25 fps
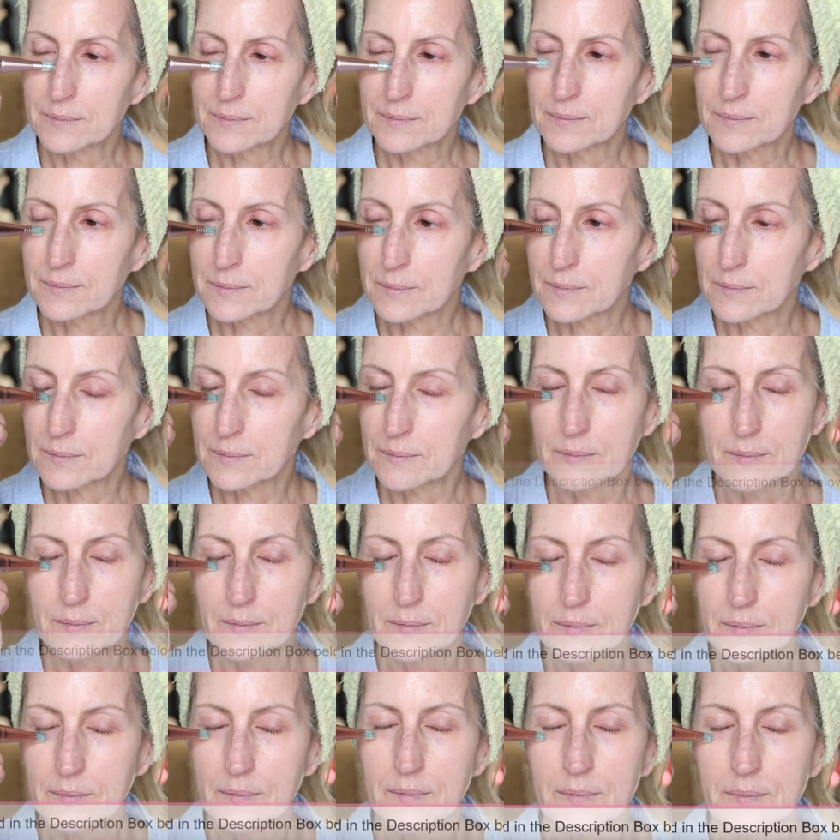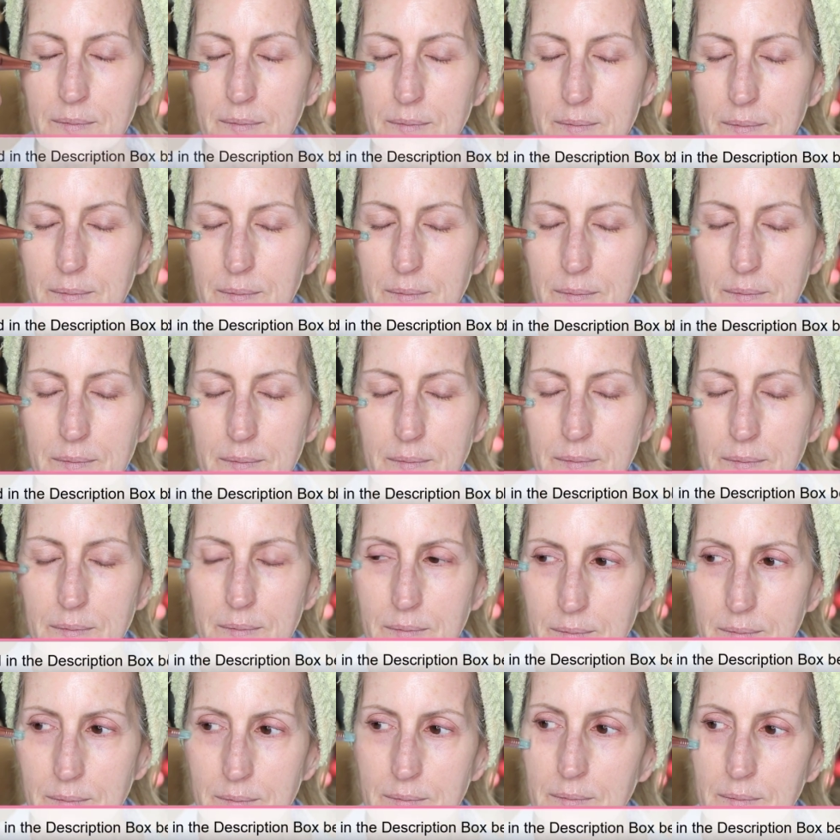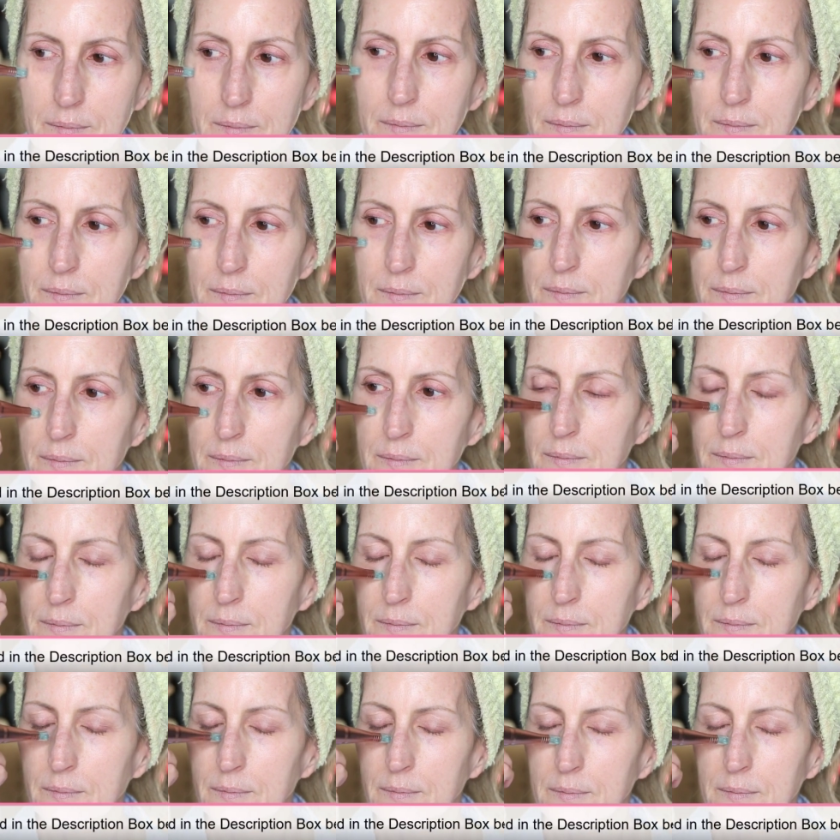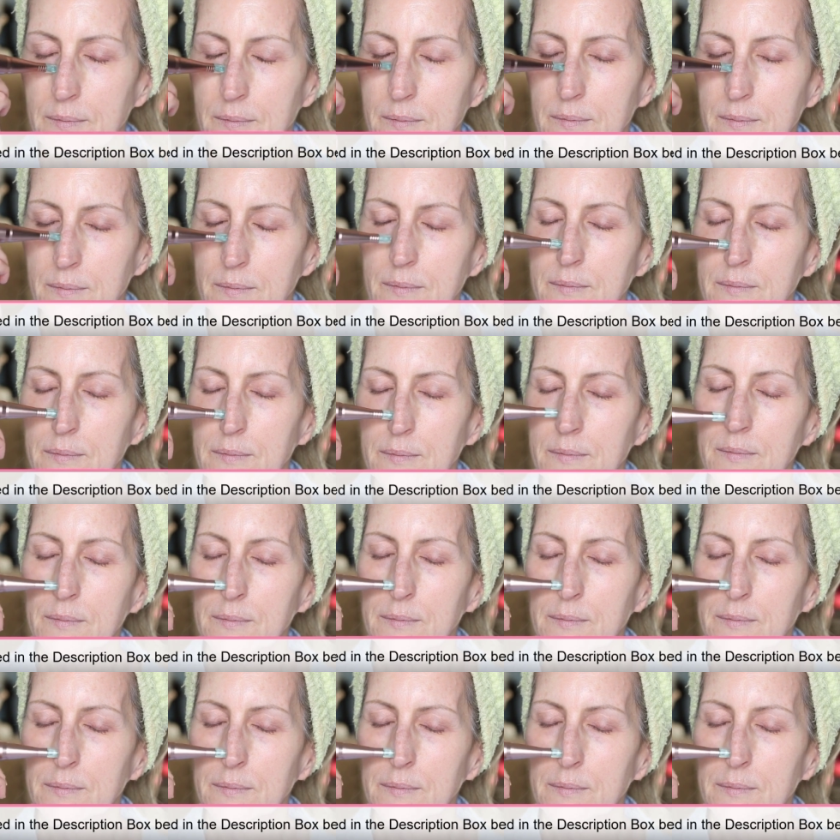Nobody speaks.